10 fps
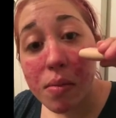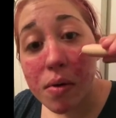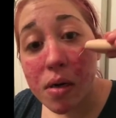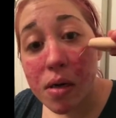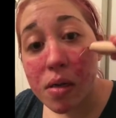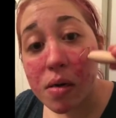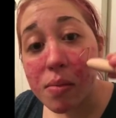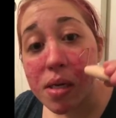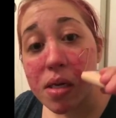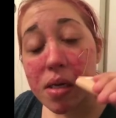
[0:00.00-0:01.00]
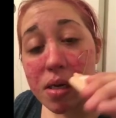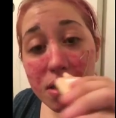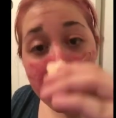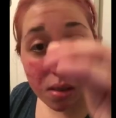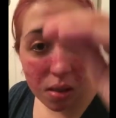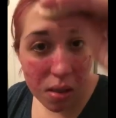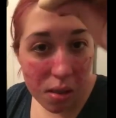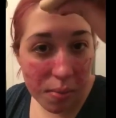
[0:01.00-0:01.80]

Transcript: put a little bit here,